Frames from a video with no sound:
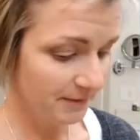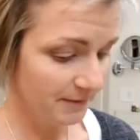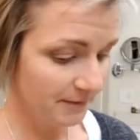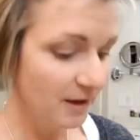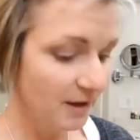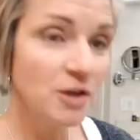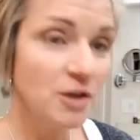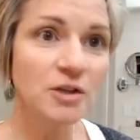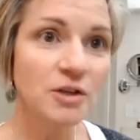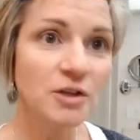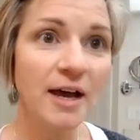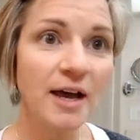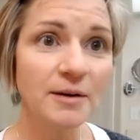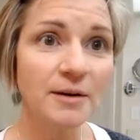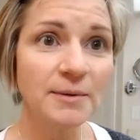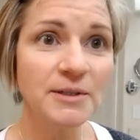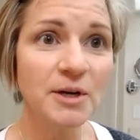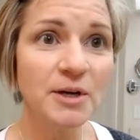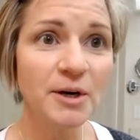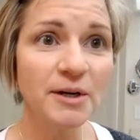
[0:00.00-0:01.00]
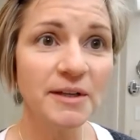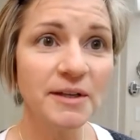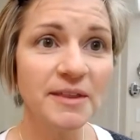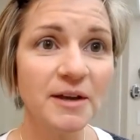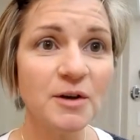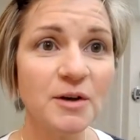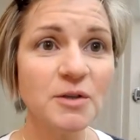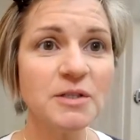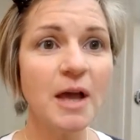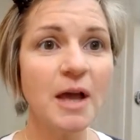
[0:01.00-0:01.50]
So how do we darken
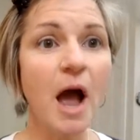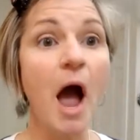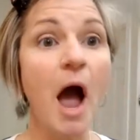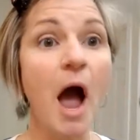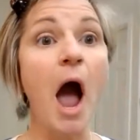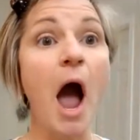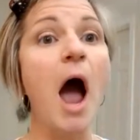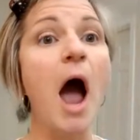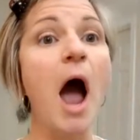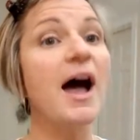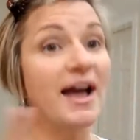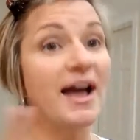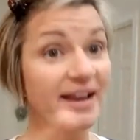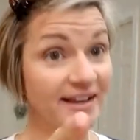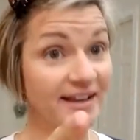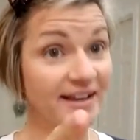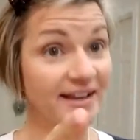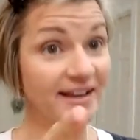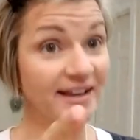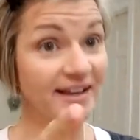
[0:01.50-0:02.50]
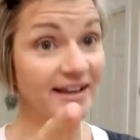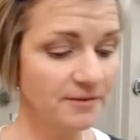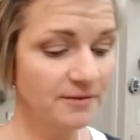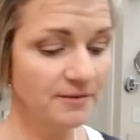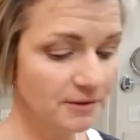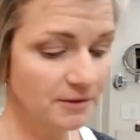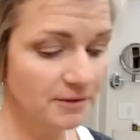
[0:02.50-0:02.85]
those? I got you covered.